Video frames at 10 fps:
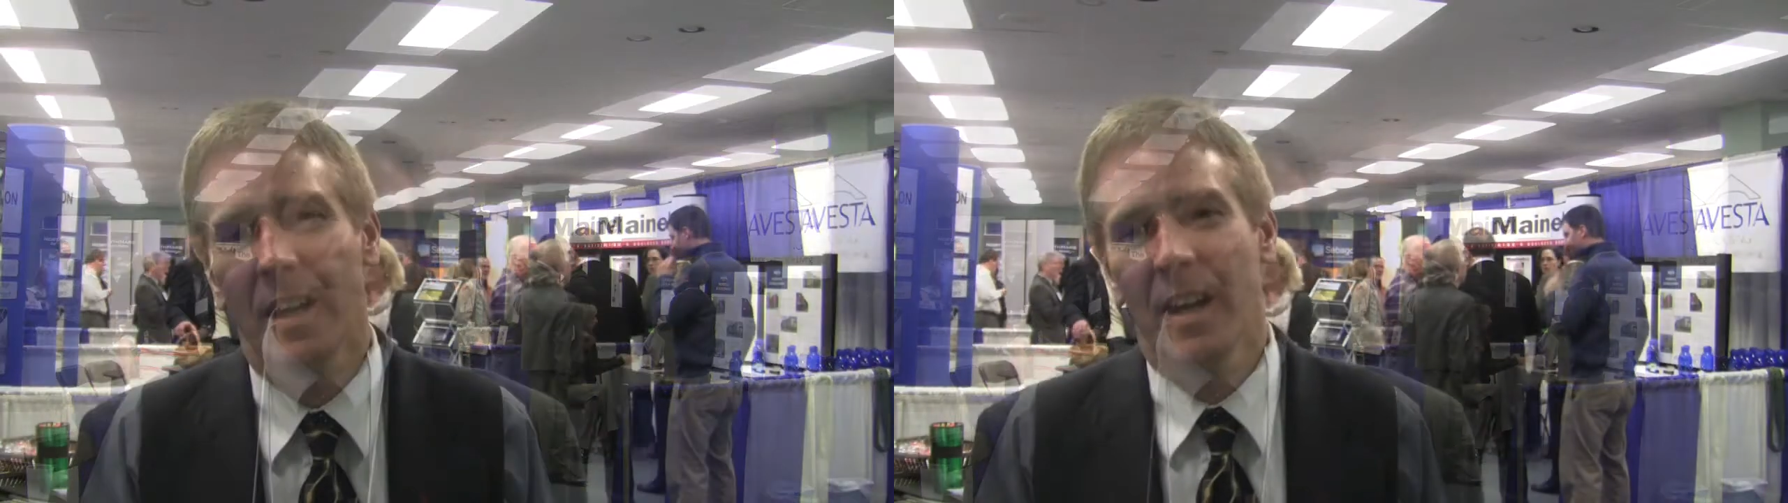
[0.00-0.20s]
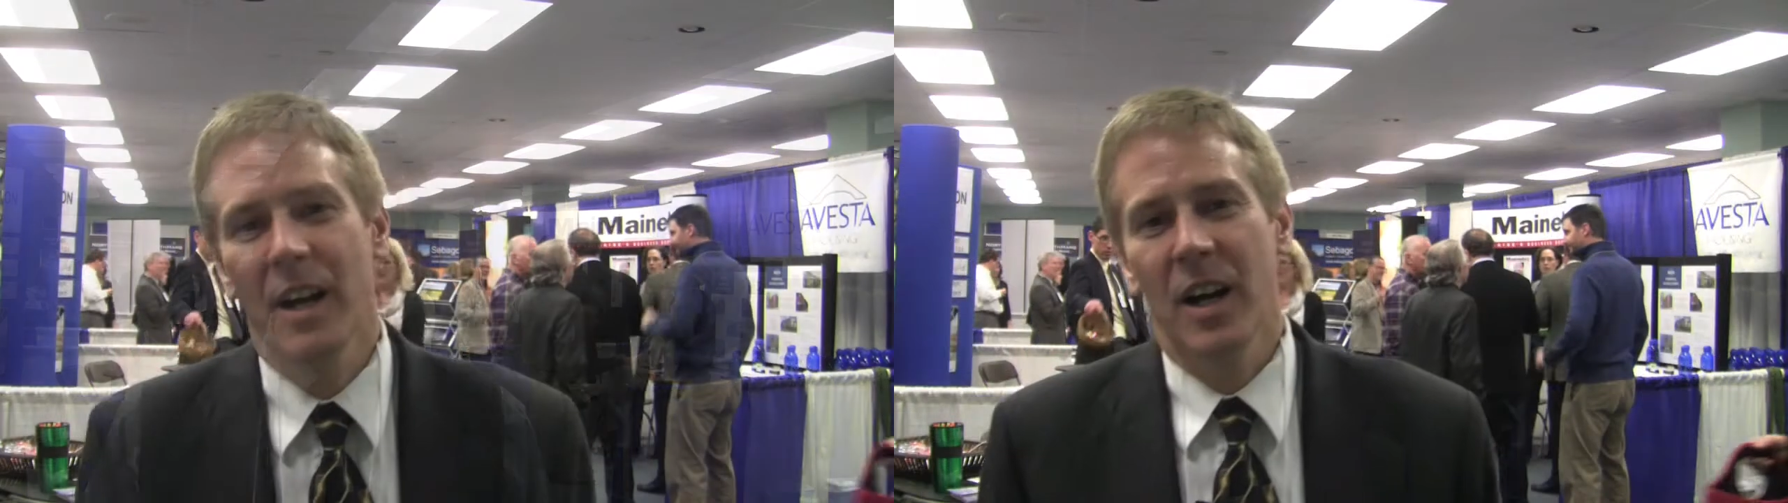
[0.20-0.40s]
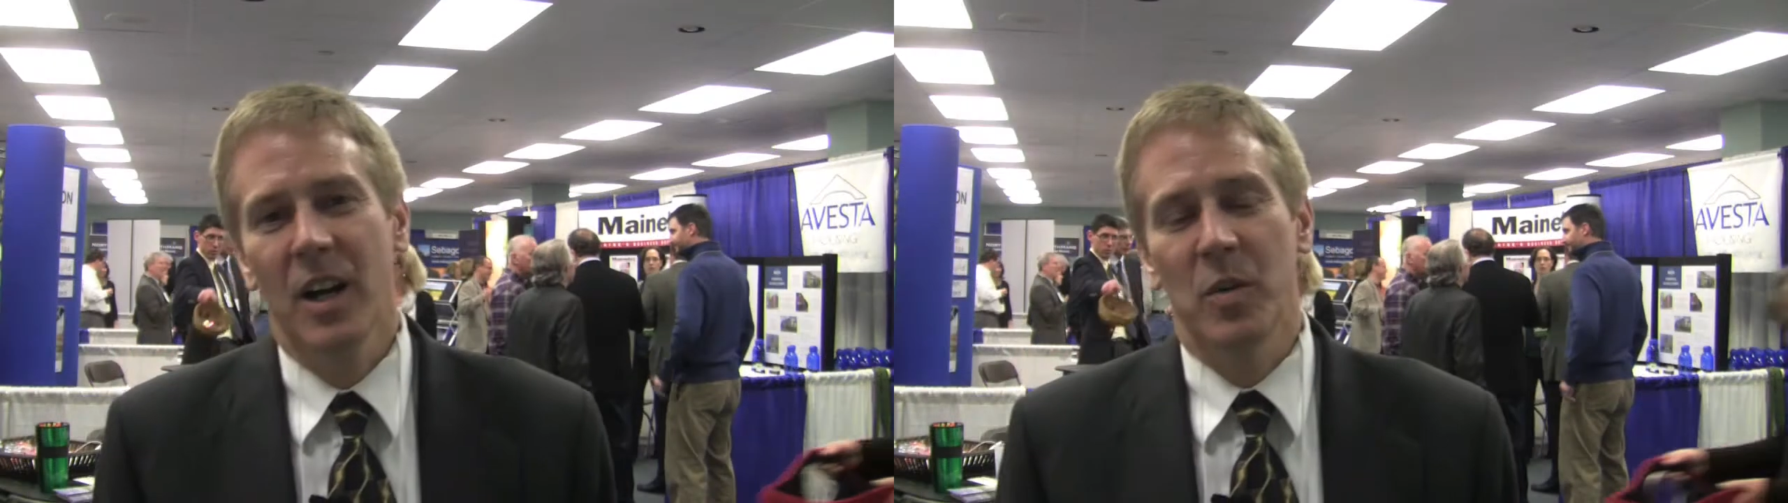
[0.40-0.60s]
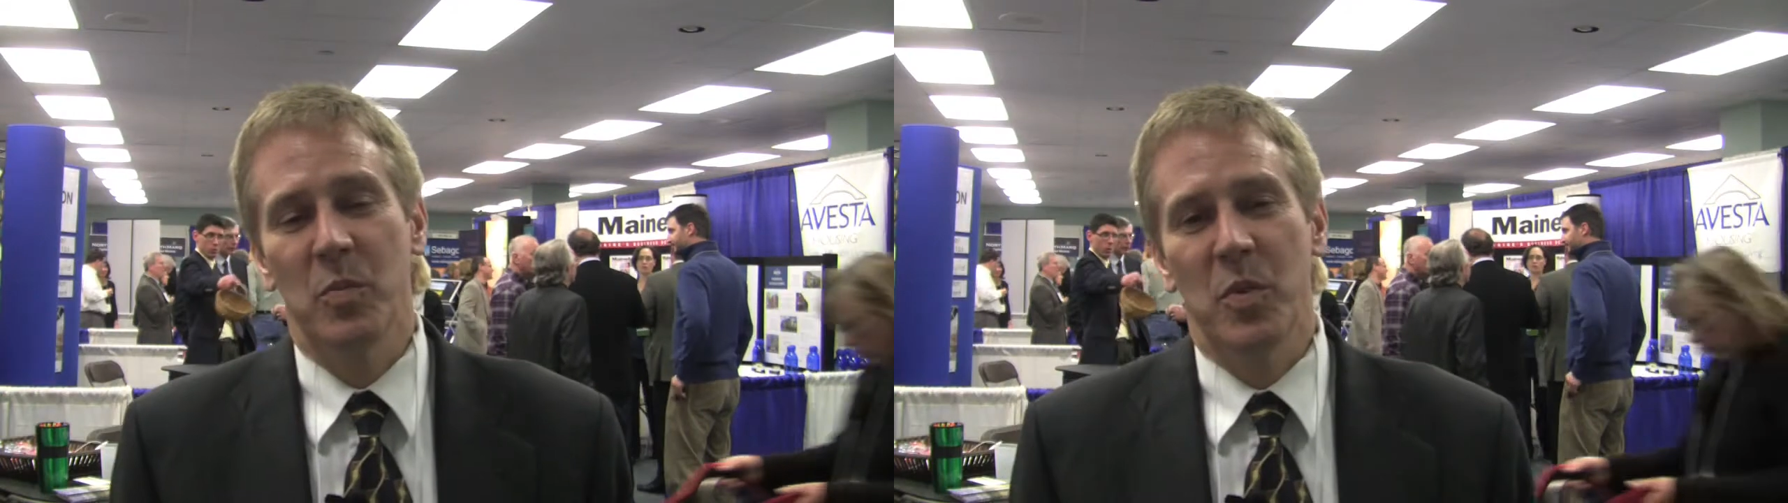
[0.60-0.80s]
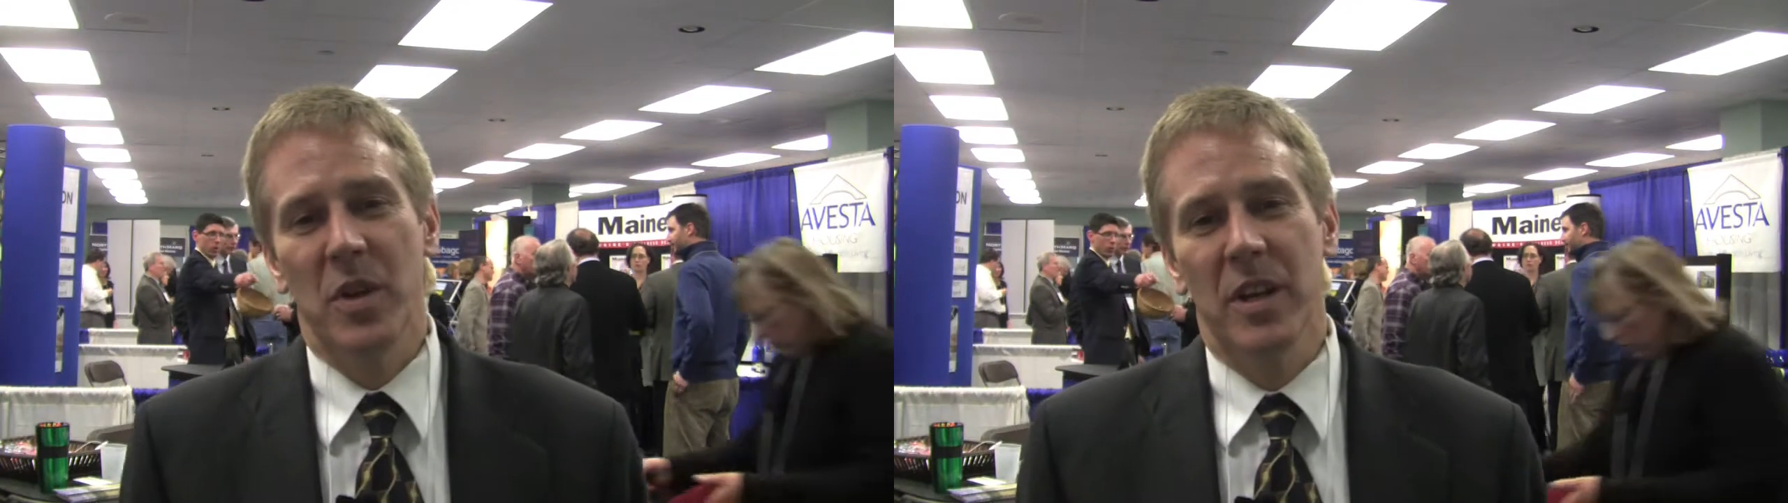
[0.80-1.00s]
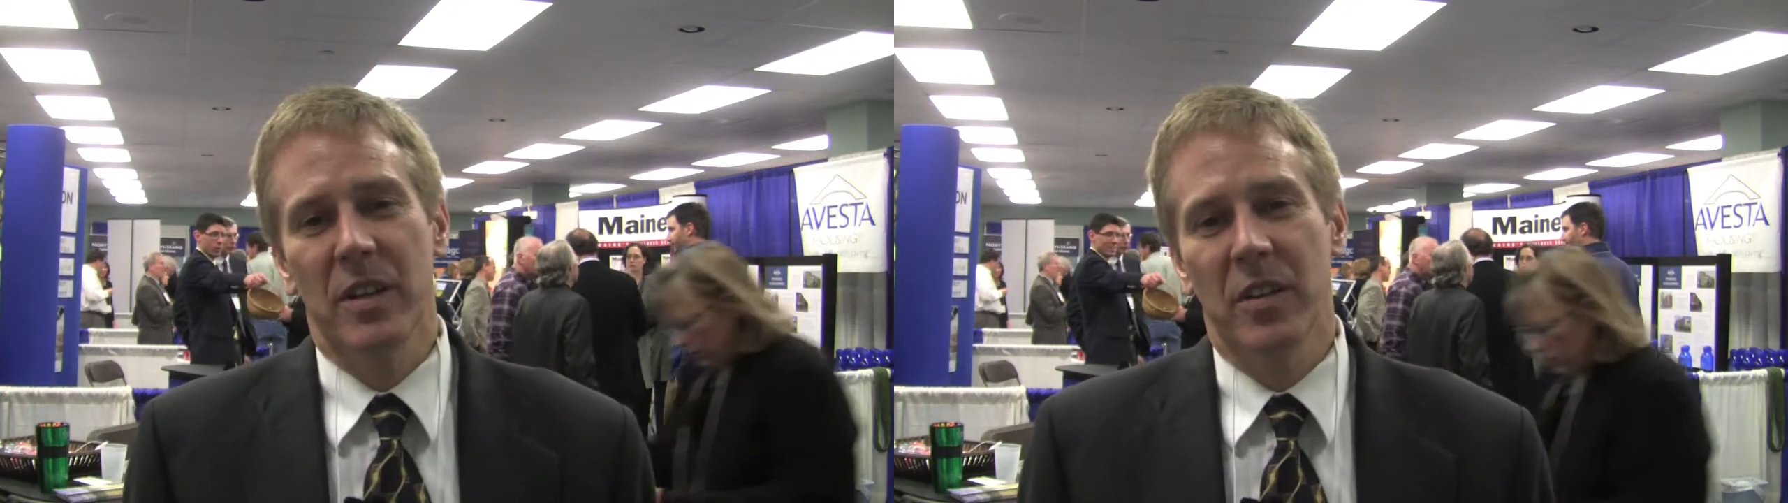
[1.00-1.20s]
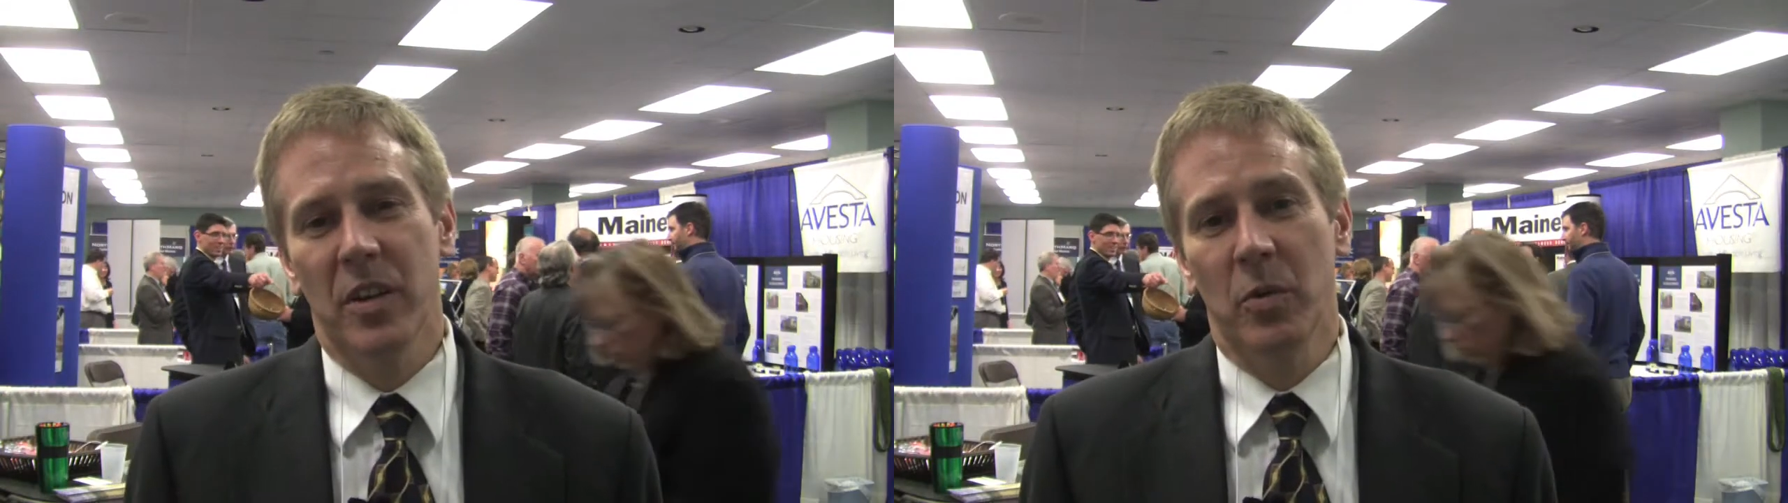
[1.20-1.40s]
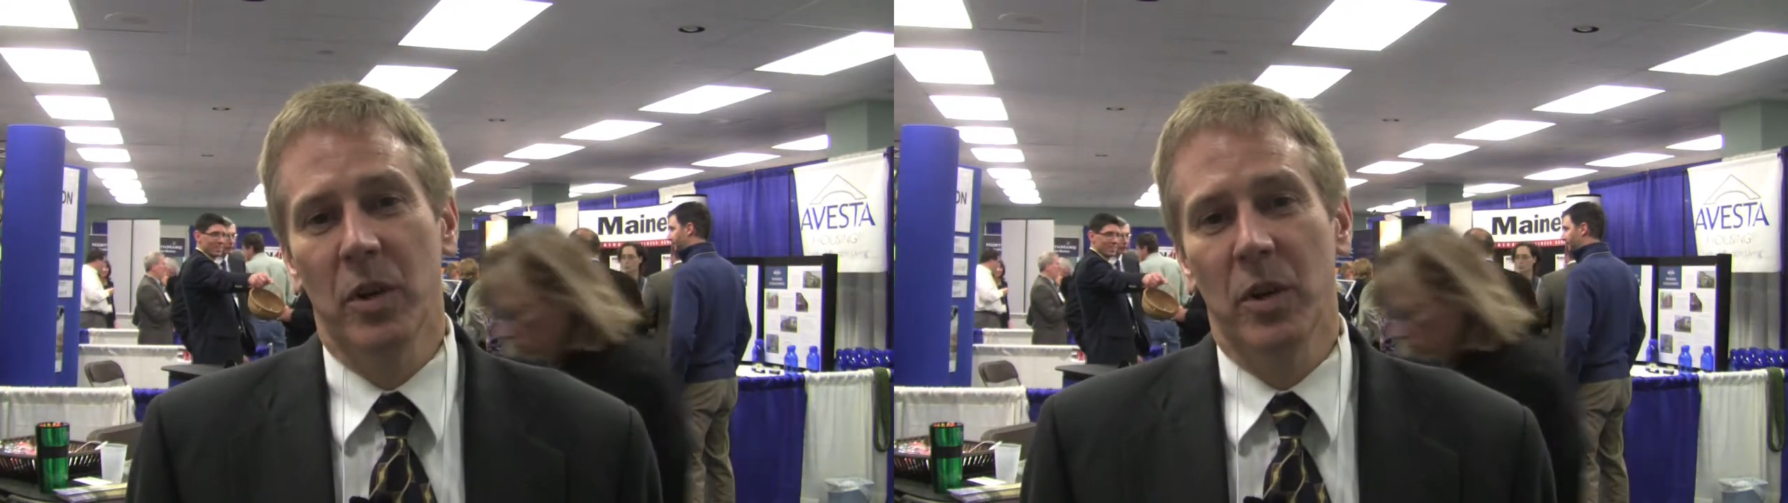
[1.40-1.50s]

Uh, in